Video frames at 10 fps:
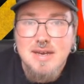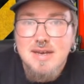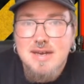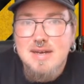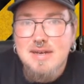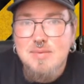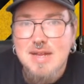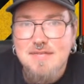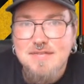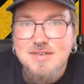
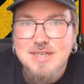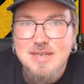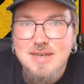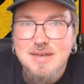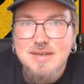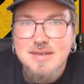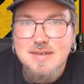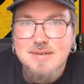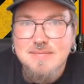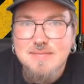We'll have to see
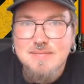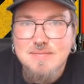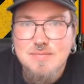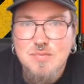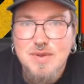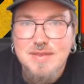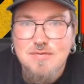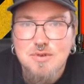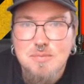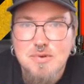when the
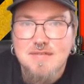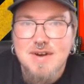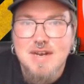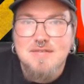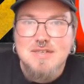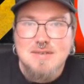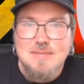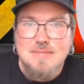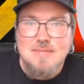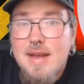rulebook arrives.
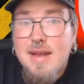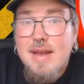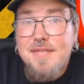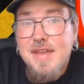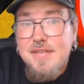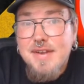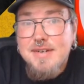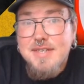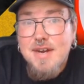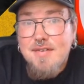And then
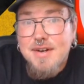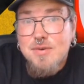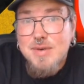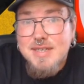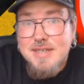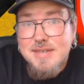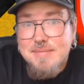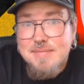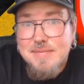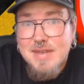there's Errant
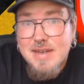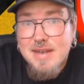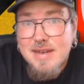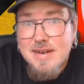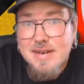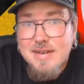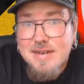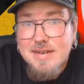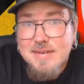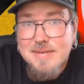Quest. And
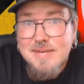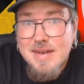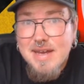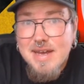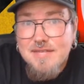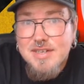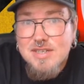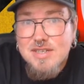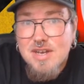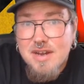I have a
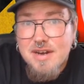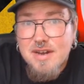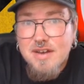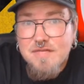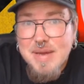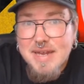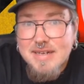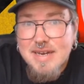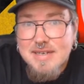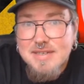ton of bad
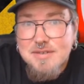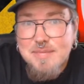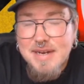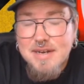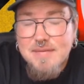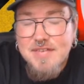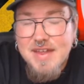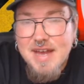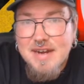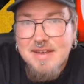guys to paint up for
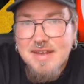that,